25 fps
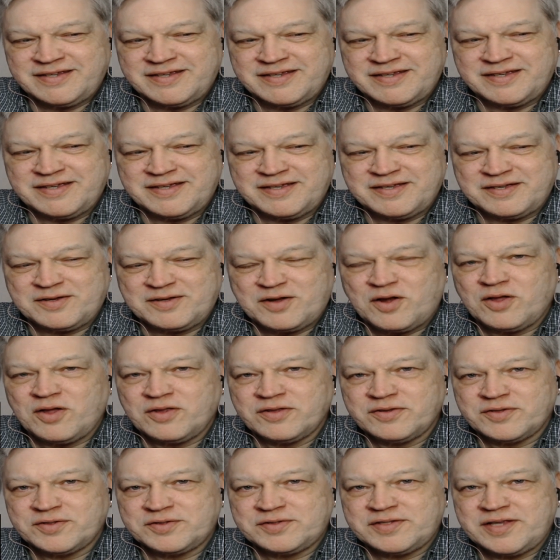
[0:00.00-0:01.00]
all
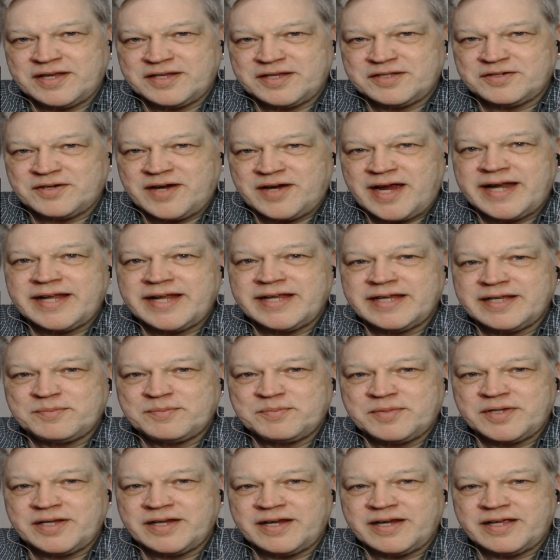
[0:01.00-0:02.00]
those things are adding
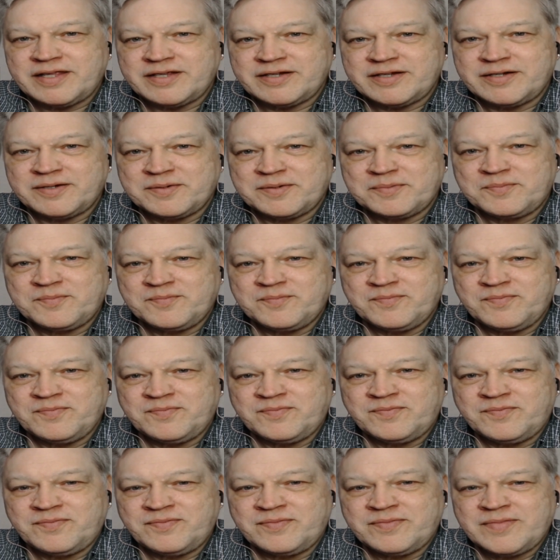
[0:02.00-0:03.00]
up together
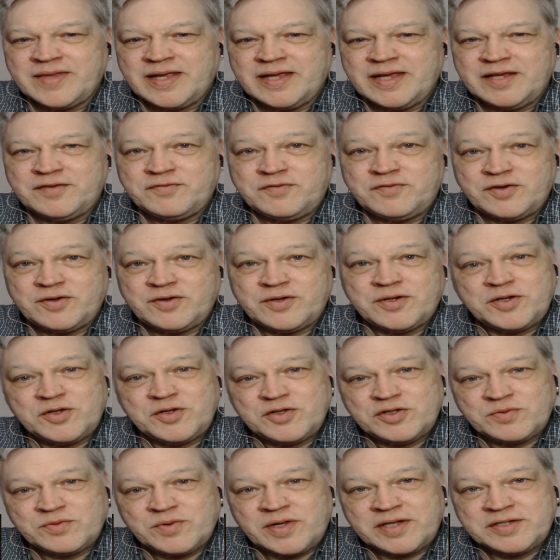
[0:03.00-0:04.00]
if you're a
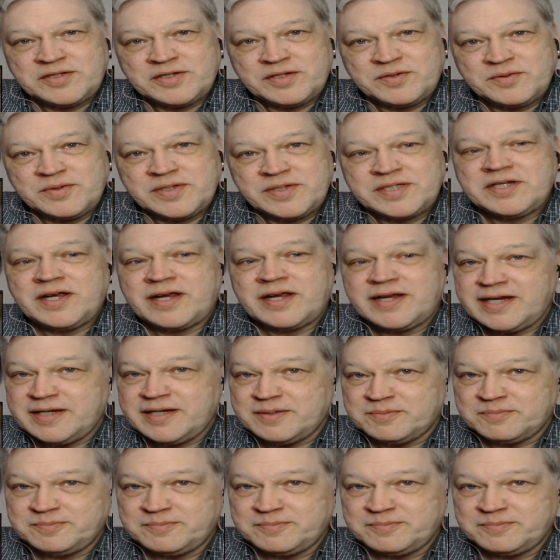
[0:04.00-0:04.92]
news watcher, which I am.